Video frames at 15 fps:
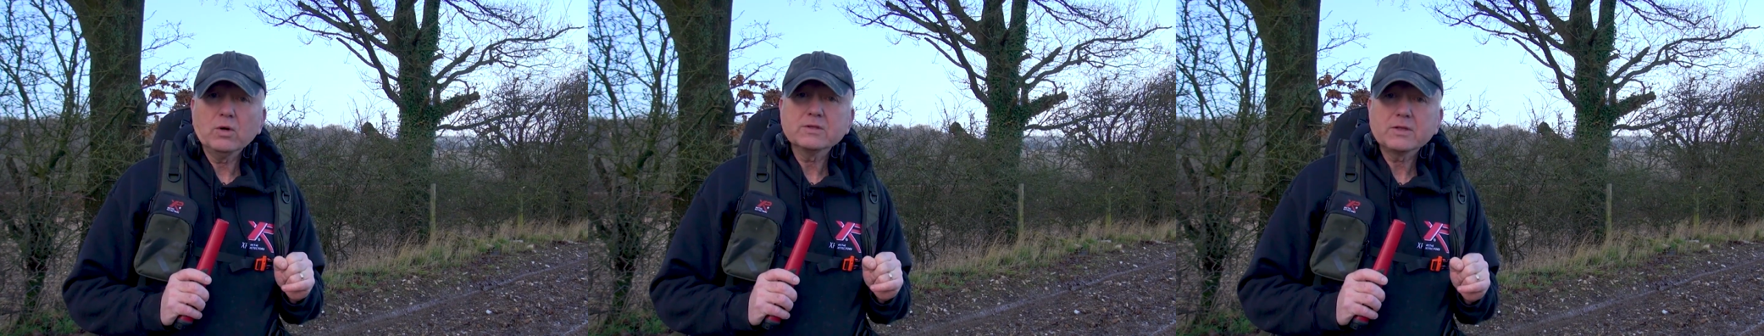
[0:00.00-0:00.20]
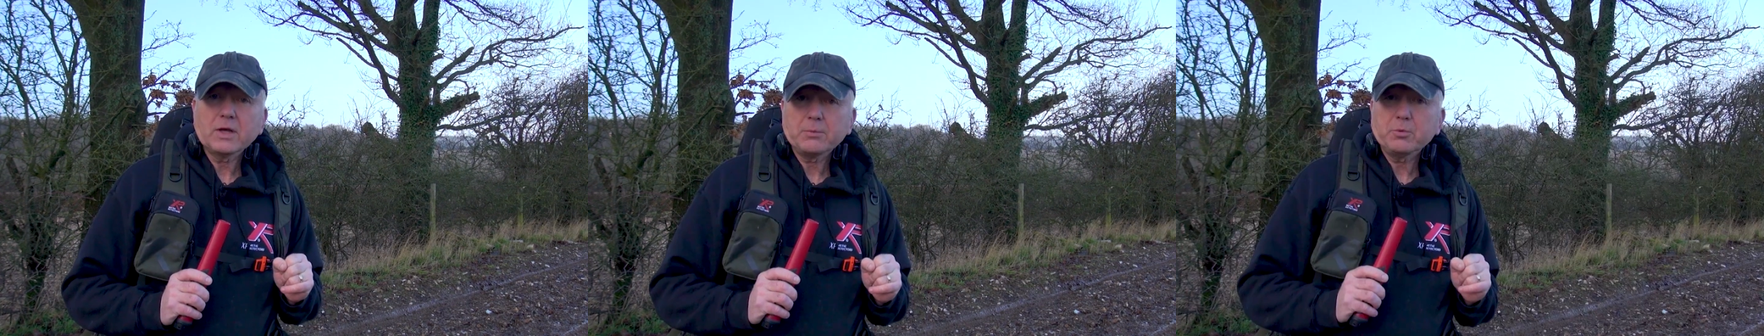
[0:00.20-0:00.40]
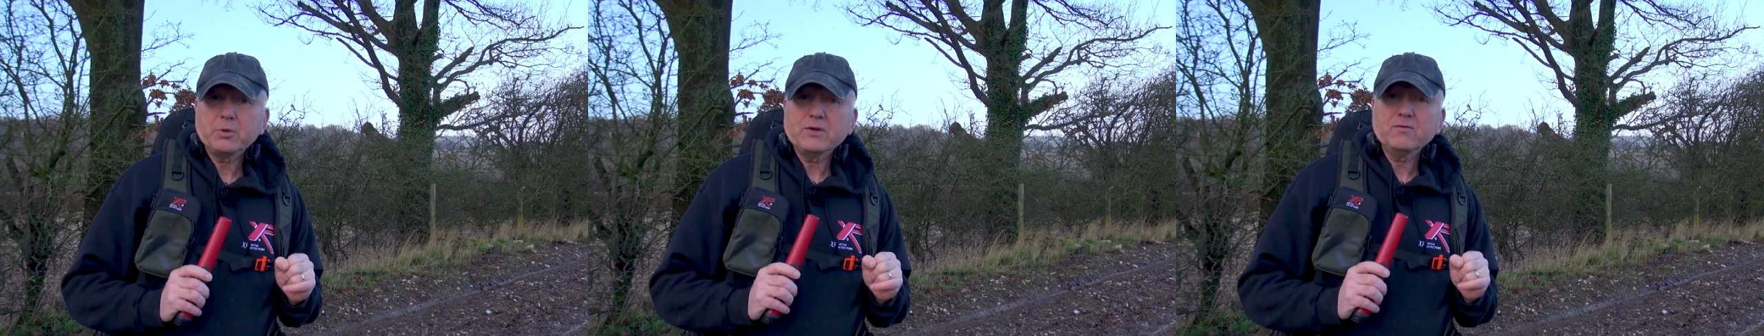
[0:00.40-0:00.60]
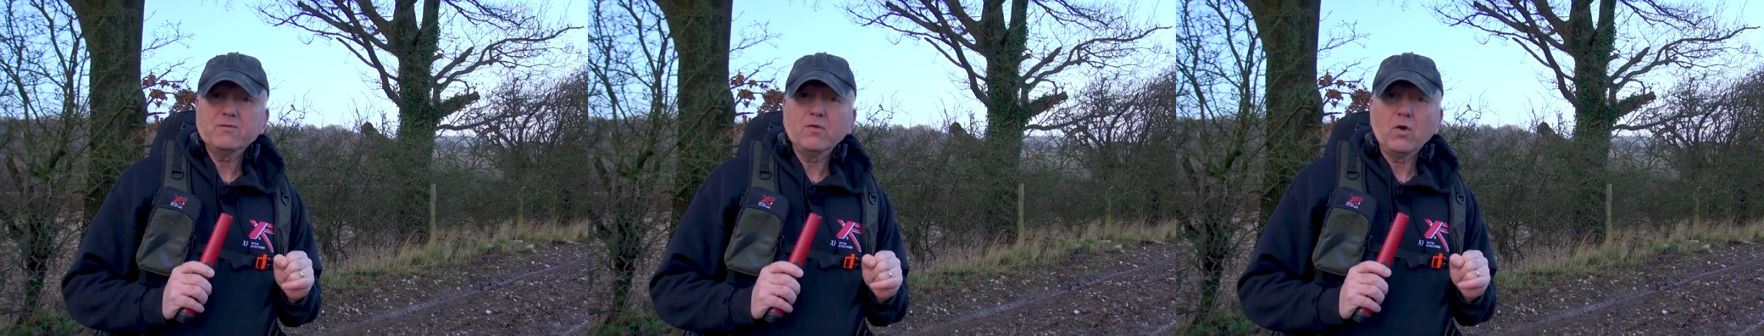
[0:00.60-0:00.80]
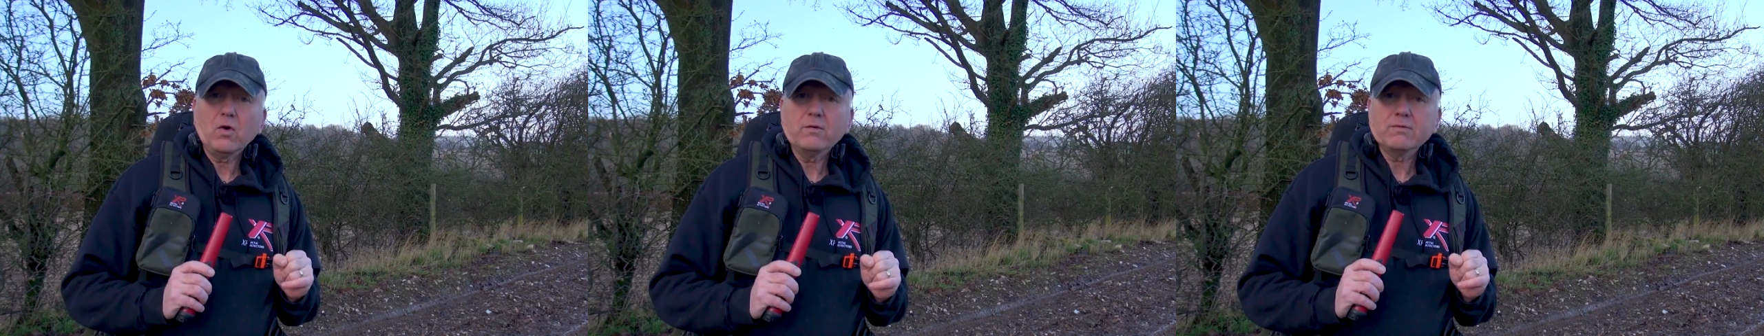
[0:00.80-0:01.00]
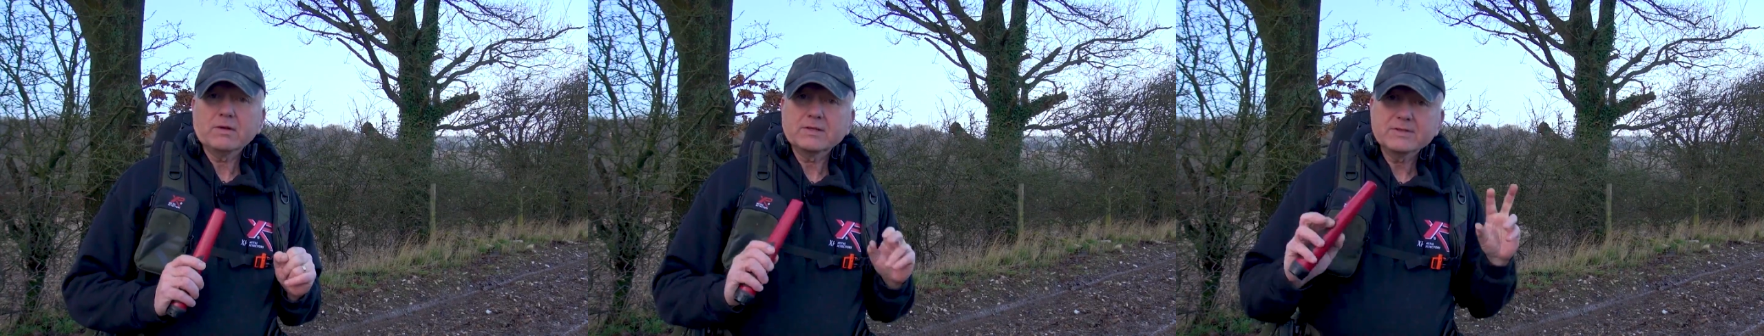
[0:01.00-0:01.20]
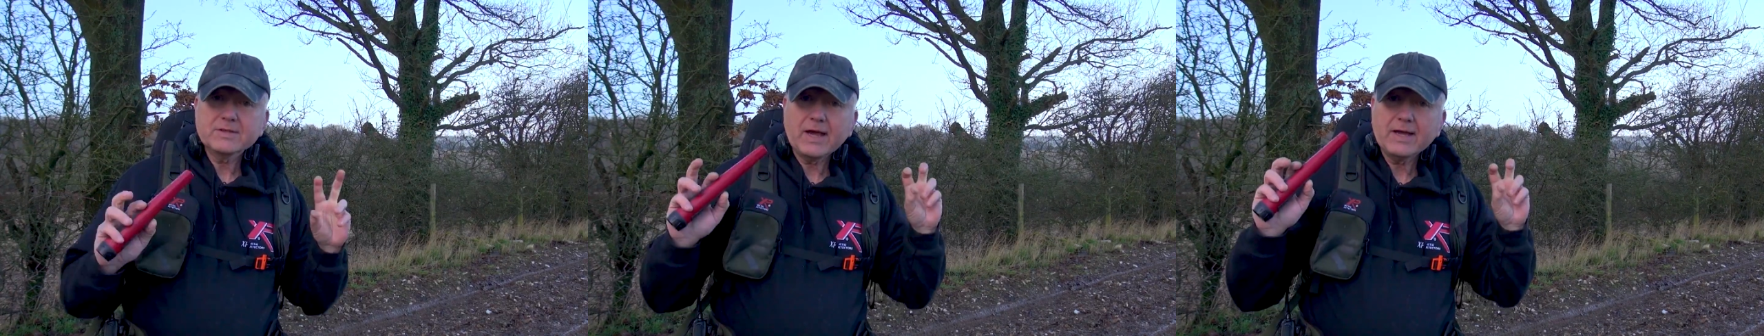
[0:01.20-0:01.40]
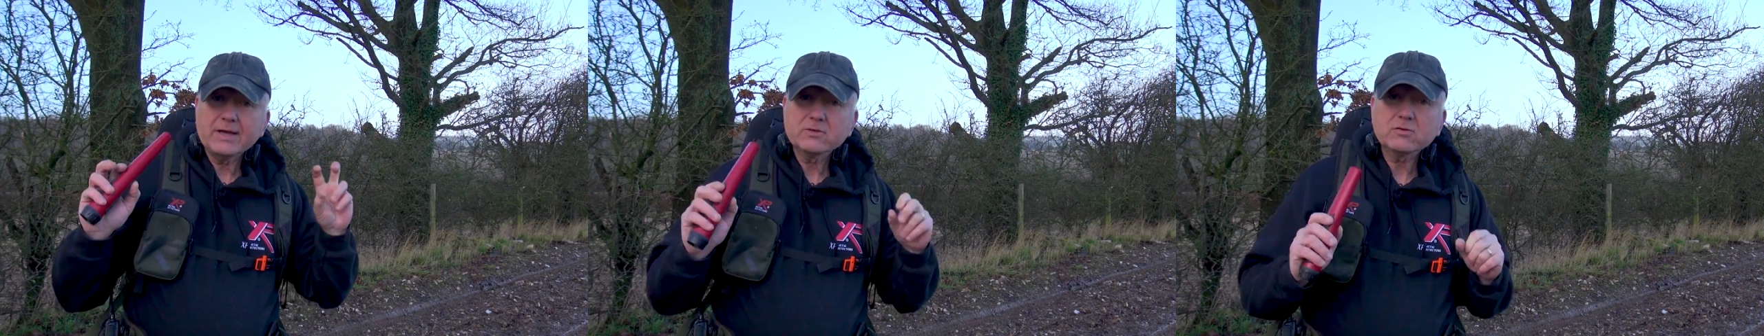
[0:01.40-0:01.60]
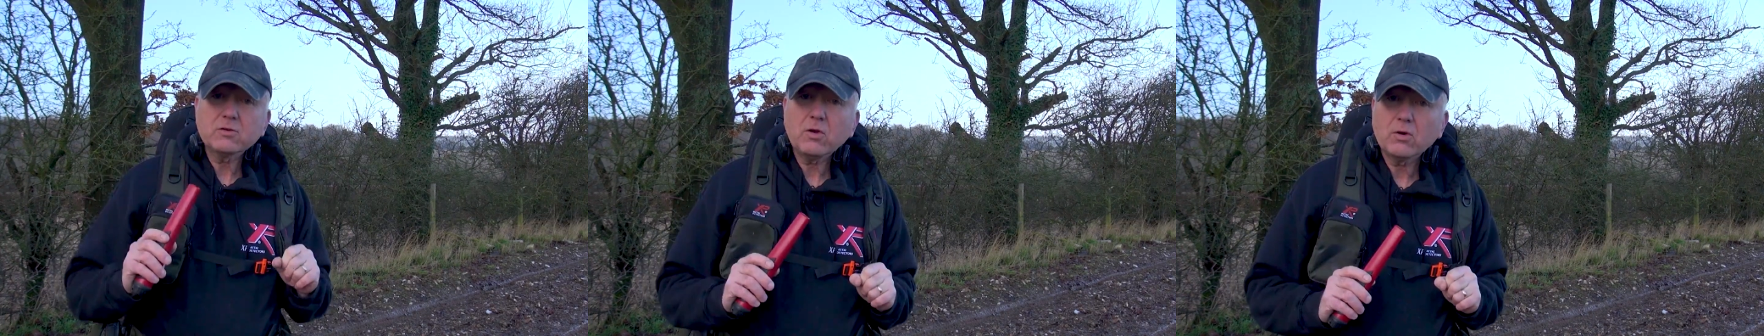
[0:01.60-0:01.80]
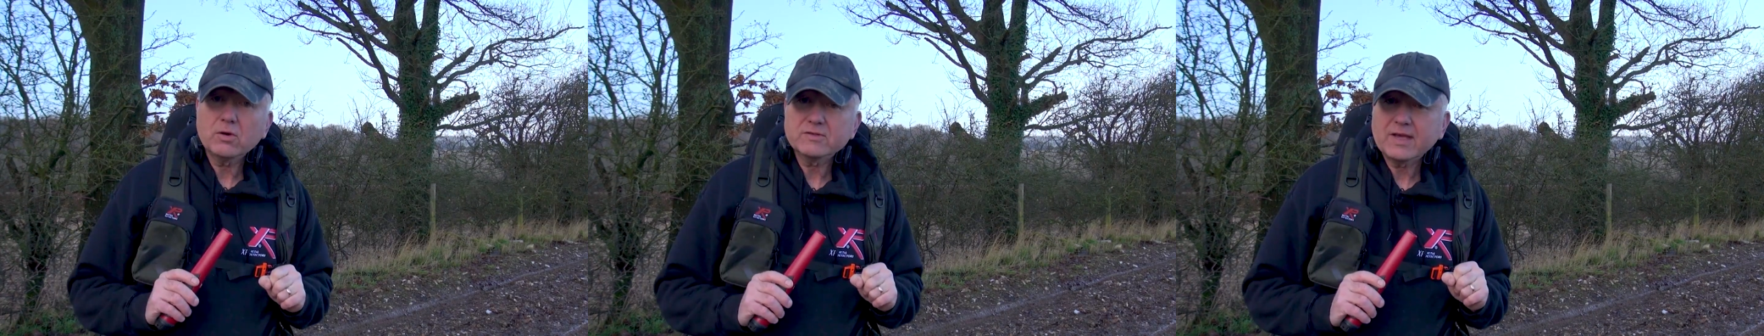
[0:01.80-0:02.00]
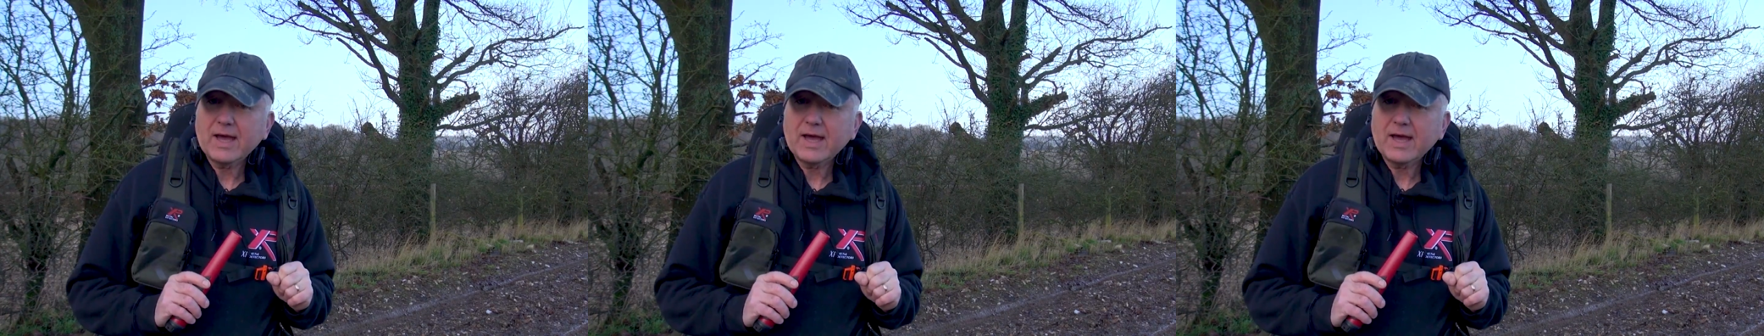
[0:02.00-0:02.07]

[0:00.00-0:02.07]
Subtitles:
and WS5 Deus lights?